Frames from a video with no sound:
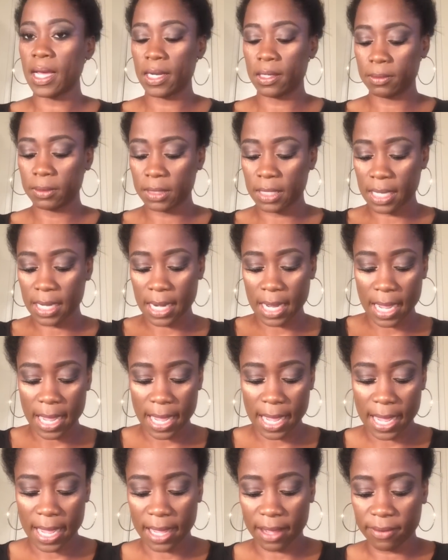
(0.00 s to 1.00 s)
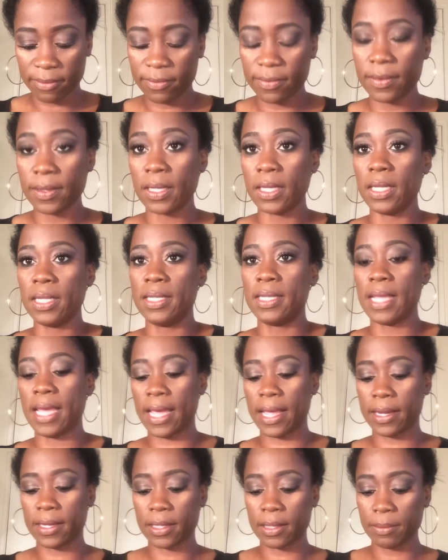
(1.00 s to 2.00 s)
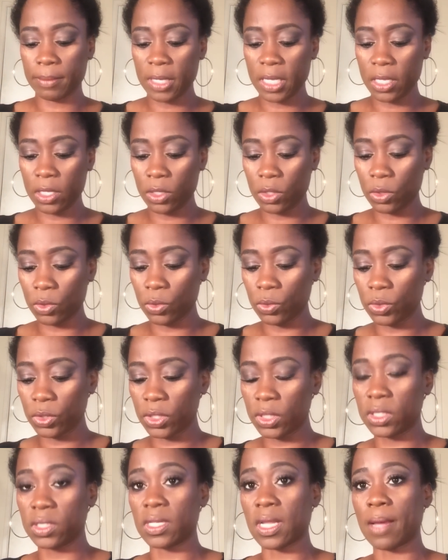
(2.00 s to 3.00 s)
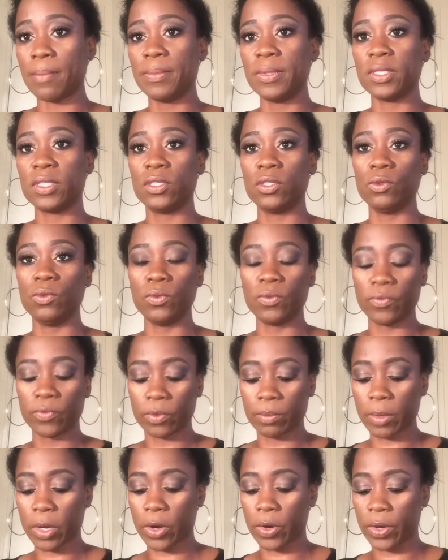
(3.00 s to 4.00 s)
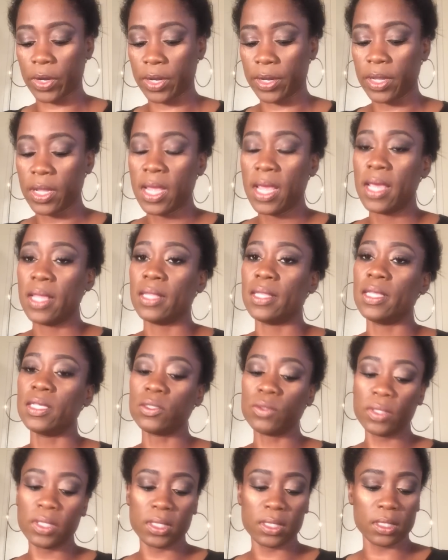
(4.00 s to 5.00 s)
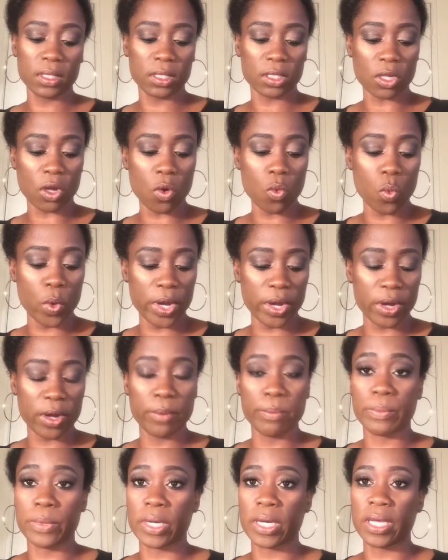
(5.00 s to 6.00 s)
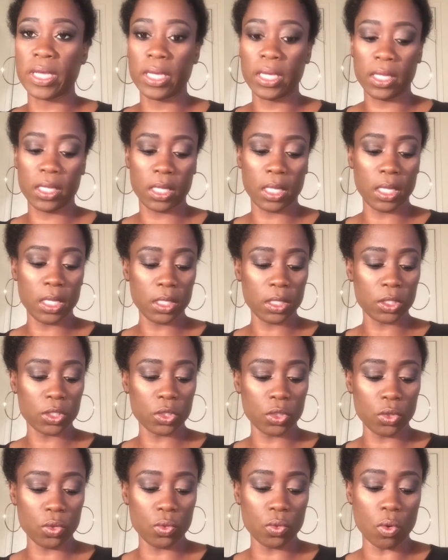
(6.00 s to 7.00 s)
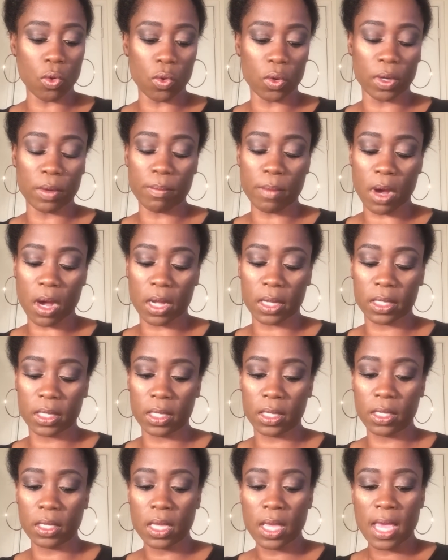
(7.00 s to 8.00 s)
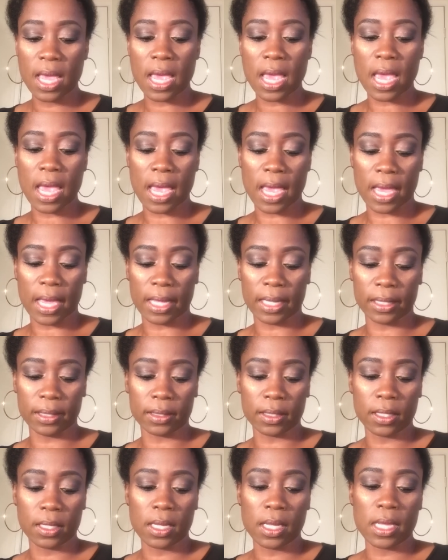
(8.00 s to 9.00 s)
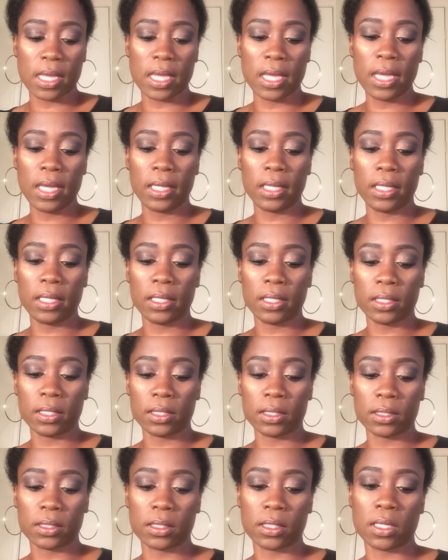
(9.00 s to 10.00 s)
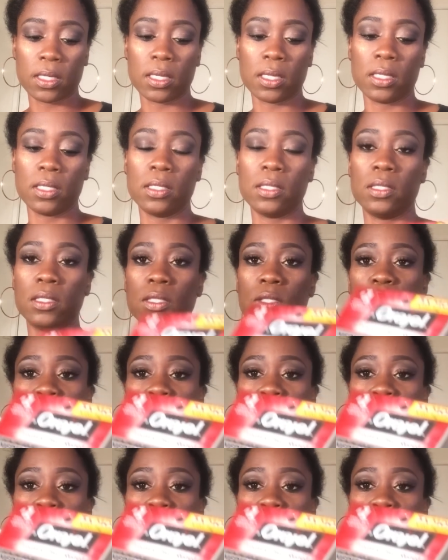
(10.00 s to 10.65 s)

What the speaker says: items that I have that he used to stop his tooth from hurting. This one isn't so weird, but it is new on the market, and it is the